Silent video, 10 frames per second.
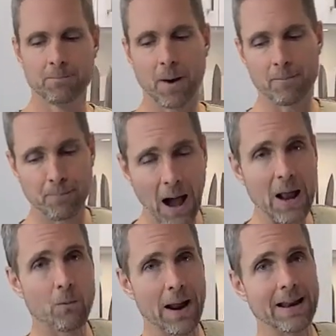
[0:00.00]
But
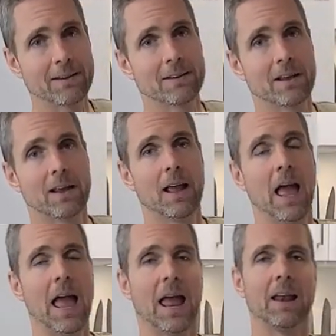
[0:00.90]
buy weight
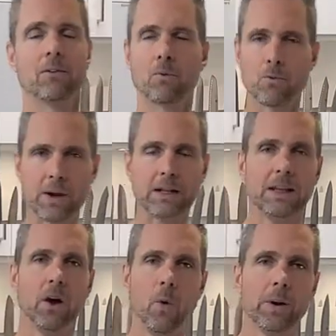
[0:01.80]
and
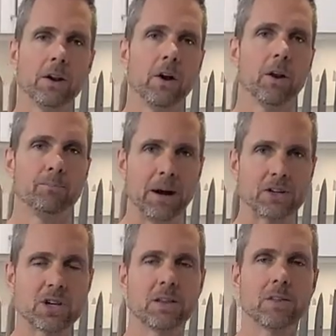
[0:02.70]
really hone in on a
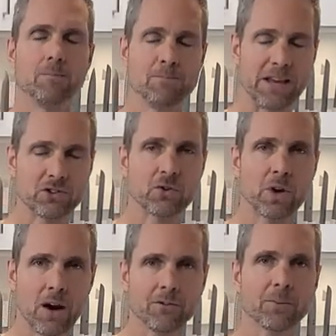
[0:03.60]
budget that makes you
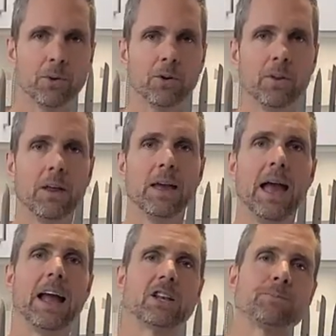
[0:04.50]
comfortable
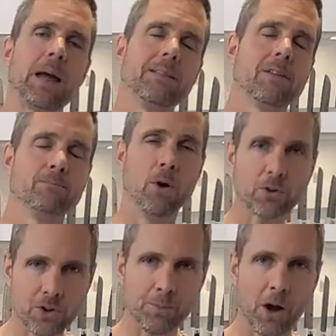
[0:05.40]
and spend the
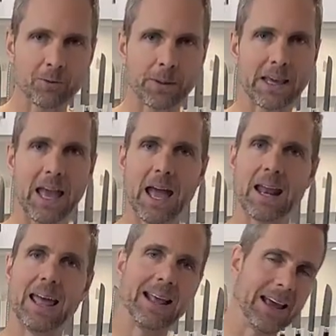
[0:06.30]
most you possibly
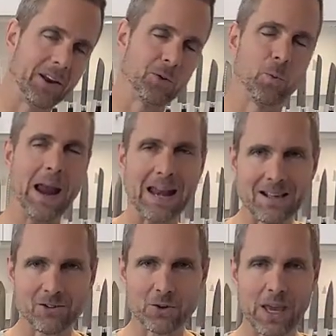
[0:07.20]
can and get as
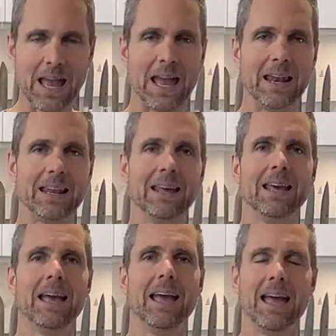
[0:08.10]
weighty as you can
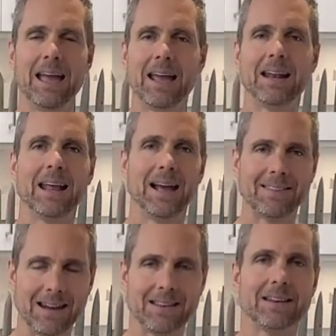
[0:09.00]
and at
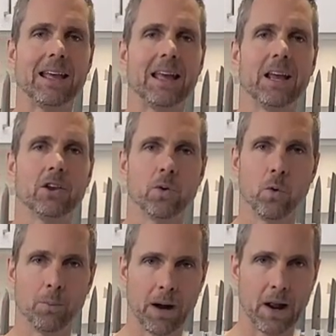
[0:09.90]
the end of the day, you
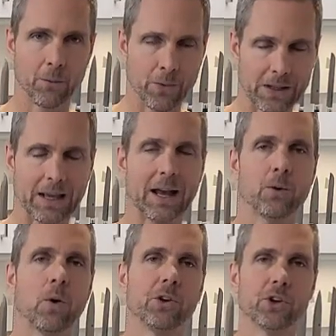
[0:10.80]
will buy really high
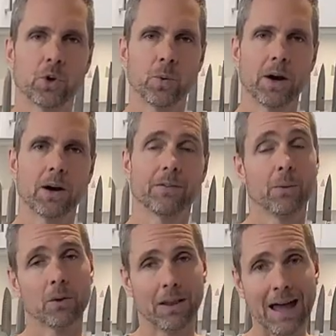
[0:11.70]
quality cookware
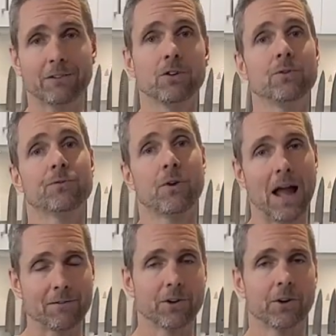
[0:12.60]
that will last you
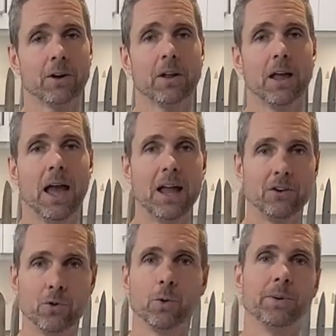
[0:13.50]
forever
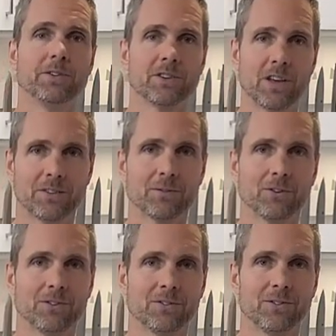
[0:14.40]
and you will be
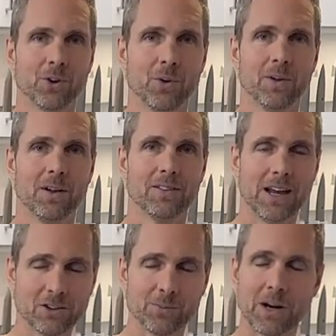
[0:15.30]
successful. So
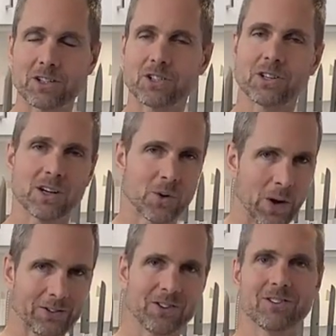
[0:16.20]
thanks so much.
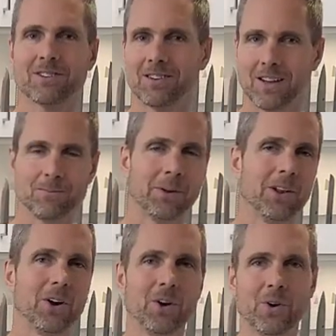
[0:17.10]
Questions, leave them
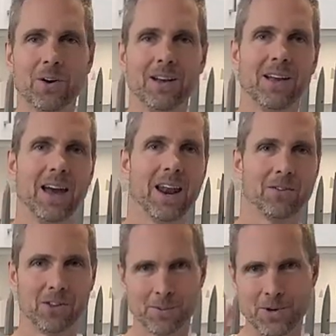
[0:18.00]
below. And I
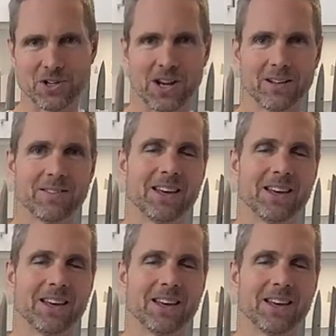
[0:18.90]
really appreciate it.